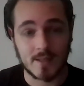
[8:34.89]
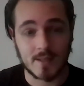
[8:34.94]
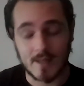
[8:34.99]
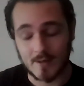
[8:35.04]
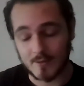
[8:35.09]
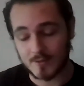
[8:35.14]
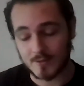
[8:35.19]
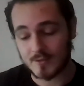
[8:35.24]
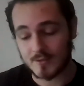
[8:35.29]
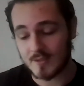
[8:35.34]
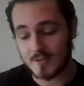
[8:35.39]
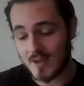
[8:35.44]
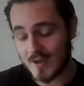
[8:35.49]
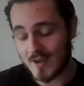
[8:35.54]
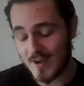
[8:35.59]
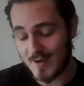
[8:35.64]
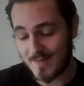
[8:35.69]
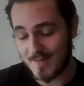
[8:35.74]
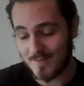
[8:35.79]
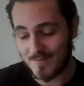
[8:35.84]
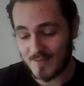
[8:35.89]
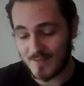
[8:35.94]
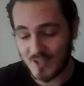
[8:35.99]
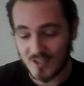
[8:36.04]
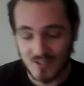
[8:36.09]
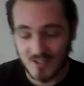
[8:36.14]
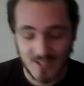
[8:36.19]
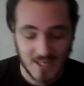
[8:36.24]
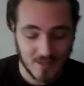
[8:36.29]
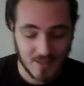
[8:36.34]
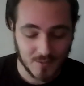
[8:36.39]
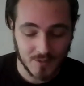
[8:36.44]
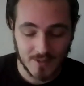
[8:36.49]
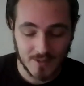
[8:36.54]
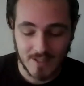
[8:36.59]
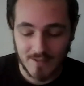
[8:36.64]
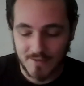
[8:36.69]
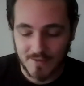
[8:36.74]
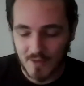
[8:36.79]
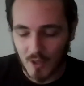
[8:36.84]
And I was just seeing all
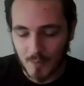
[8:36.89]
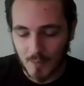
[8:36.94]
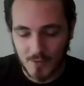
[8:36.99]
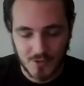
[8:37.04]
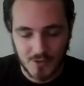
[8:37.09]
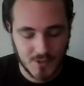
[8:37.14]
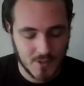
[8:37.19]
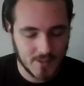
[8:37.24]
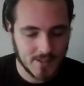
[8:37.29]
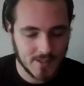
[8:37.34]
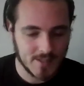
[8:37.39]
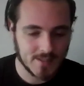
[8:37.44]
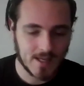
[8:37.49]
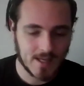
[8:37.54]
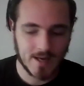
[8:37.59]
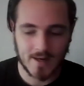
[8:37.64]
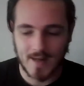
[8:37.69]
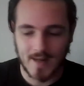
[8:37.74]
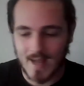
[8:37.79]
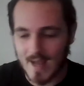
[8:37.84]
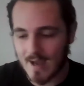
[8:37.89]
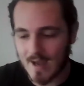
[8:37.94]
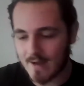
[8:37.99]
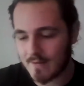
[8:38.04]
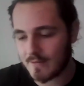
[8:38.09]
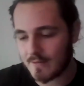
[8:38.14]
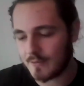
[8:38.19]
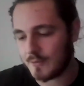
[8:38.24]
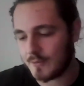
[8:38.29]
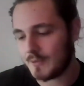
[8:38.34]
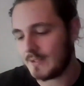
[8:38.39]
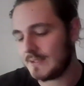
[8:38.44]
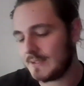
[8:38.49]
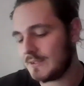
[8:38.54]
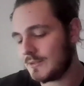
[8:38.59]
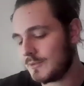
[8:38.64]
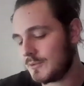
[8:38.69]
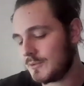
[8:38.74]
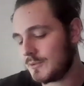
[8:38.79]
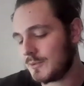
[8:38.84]
the different opportunities I could have and all
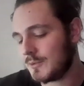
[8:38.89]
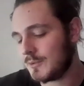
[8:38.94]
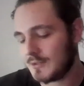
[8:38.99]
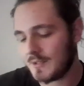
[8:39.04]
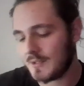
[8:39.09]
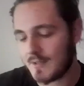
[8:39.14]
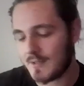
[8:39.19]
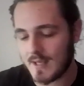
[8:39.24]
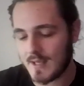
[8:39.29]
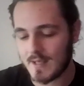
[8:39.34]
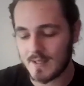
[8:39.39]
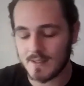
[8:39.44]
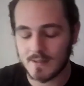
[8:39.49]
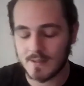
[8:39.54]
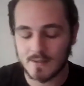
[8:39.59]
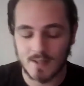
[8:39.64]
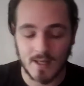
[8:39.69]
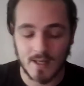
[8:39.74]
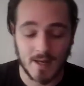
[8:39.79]
these sorts of things.